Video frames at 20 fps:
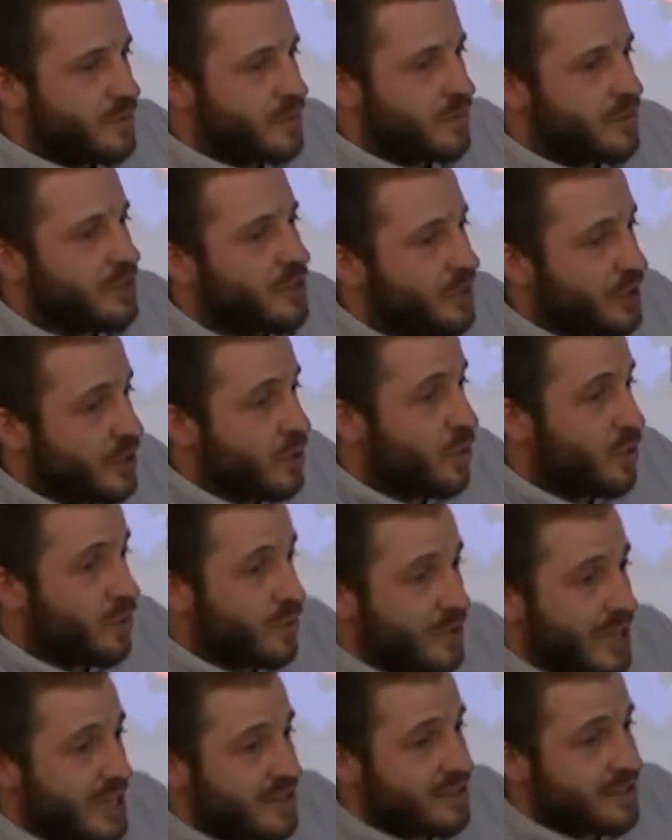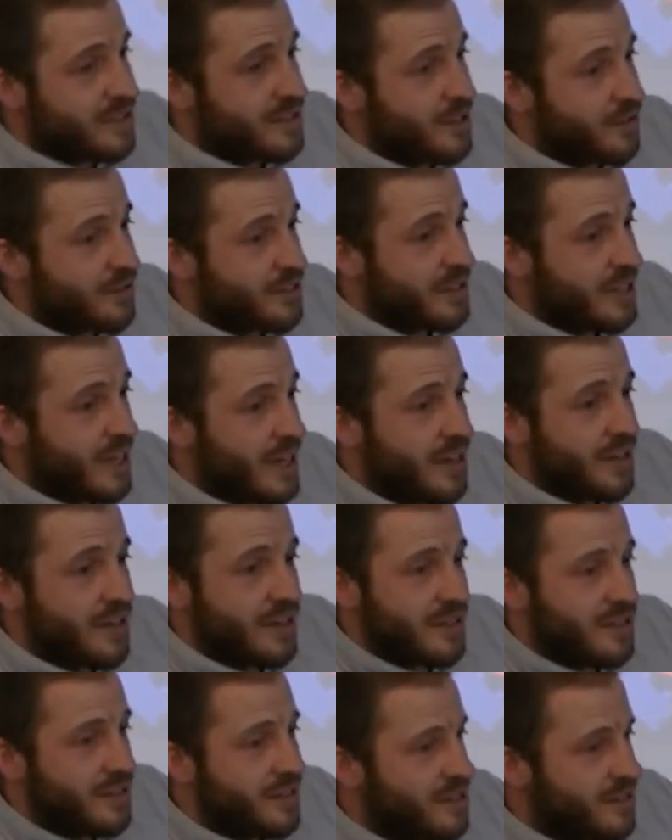Something that lends itself to
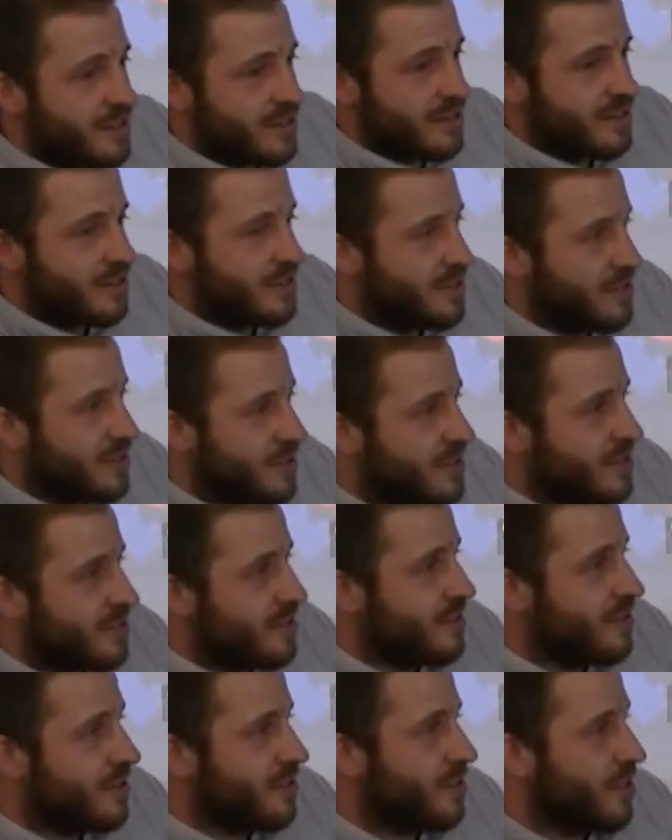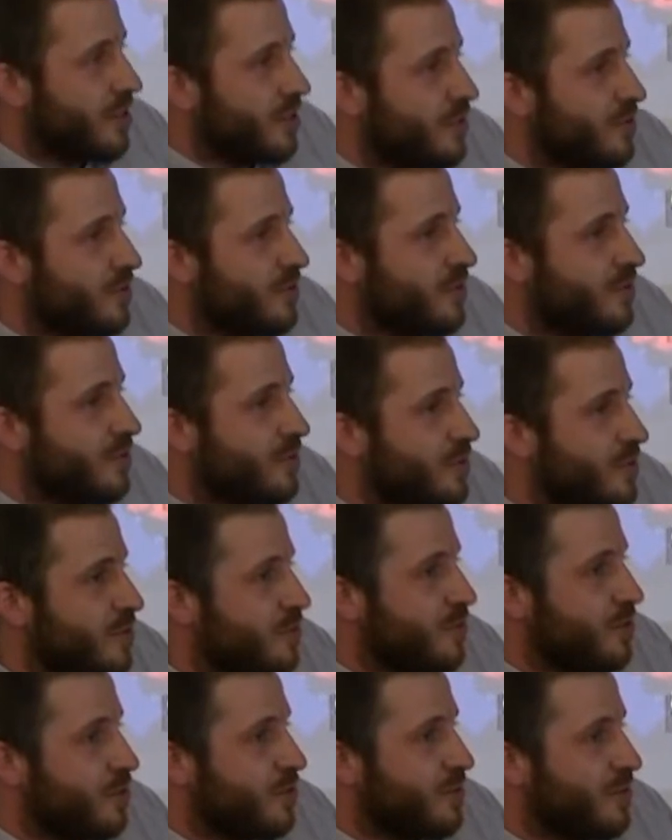that is the kind of the
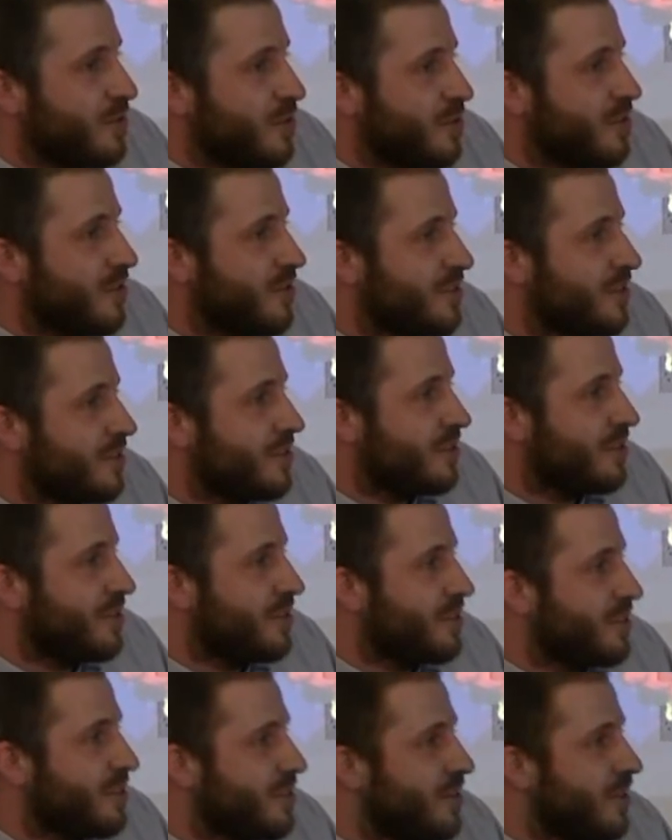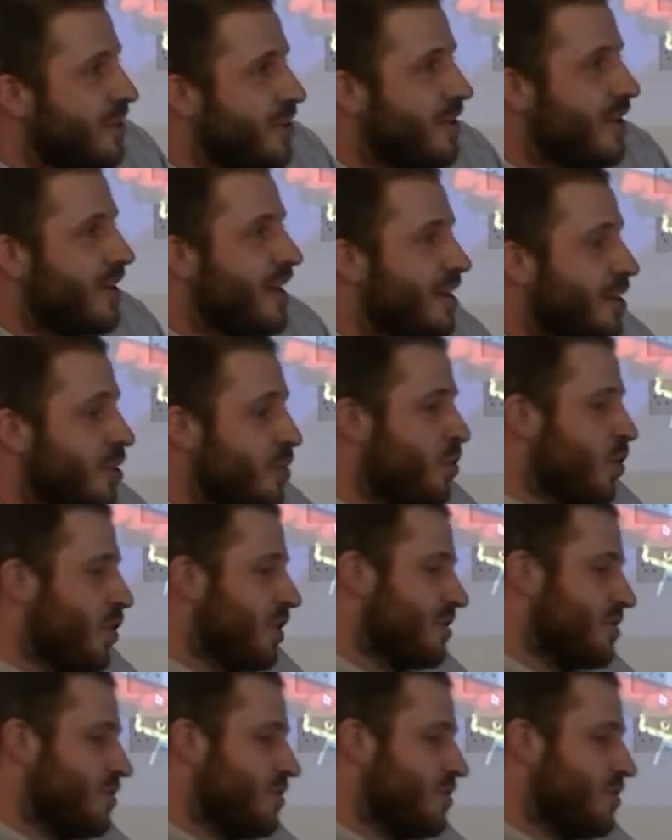form of the, you know, the Lego brick.